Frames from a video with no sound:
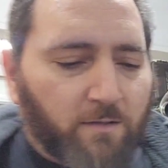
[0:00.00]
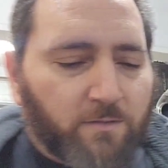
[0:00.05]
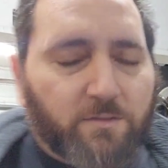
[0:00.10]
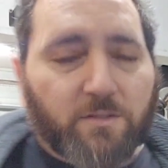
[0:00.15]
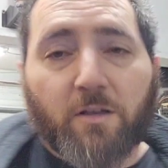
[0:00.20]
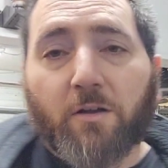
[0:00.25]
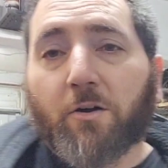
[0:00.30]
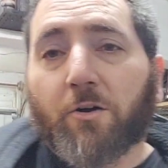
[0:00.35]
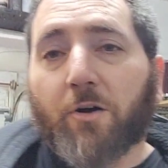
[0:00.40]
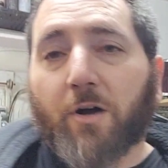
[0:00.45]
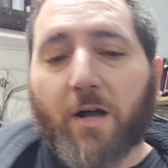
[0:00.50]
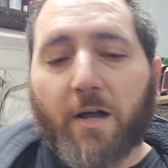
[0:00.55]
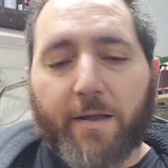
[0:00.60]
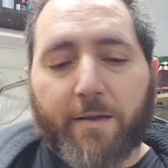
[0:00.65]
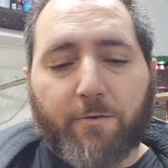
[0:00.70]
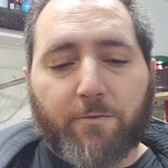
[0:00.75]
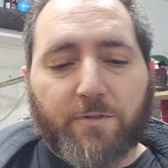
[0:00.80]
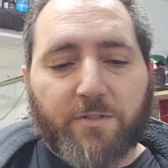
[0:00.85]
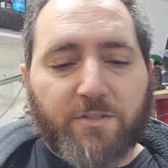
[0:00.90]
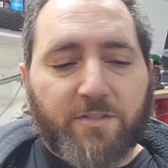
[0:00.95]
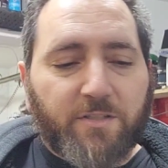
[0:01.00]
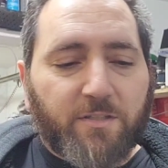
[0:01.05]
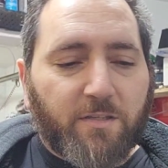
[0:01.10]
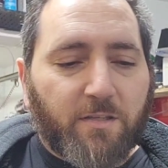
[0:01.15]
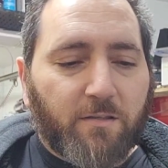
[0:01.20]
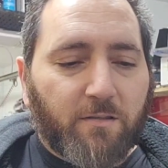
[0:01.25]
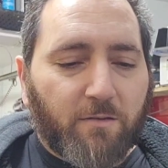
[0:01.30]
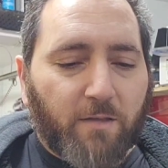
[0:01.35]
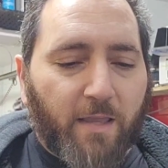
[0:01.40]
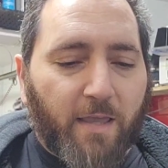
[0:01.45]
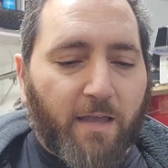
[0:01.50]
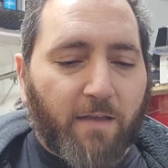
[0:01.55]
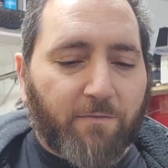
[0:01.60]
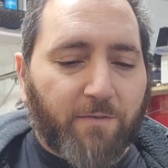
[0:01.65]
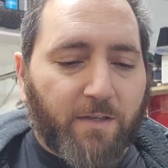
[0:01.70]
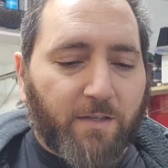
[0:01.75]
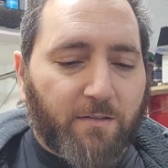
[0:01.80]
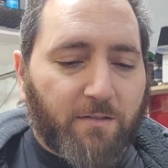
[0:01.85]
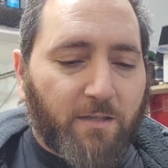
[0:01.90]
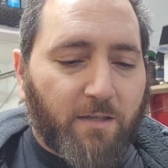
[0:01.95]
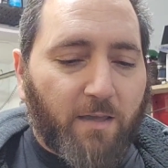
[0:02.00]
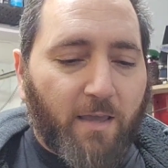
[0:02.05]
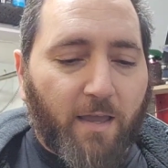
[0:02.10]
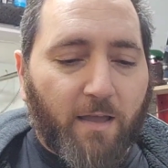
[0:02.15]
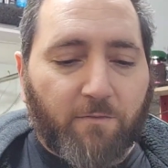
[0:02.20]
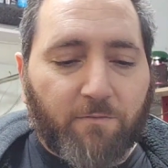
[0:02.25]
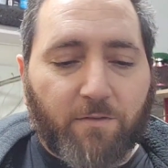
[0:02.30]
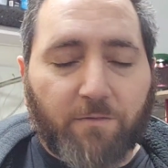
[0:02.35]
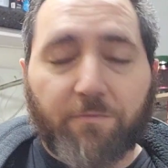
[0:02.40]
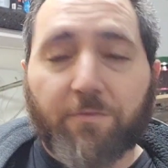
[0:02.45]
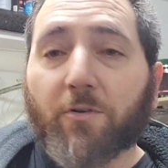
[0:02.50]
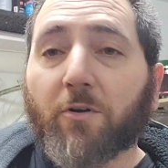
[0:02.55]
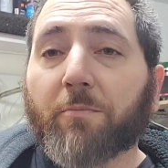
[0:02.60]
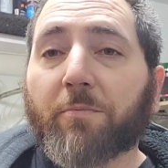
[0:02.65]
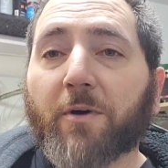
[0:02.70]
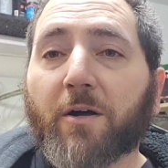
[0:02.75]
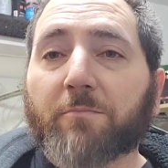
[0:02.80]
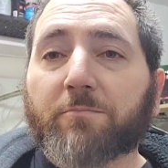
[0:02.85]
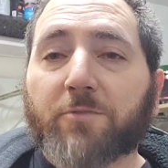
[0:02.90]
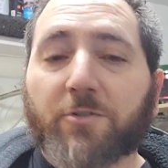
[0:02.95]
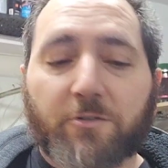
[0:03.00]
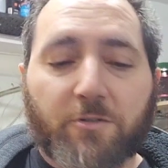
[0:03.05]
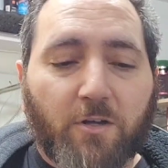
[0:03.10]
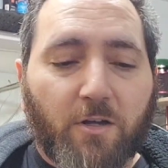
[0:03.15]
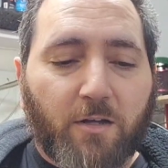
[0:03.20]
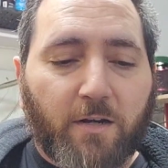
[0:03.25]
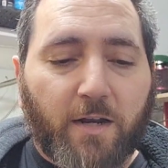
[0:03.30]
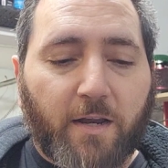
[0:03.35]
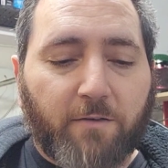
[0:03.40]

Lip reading: So I was having to have the fuel pump turn on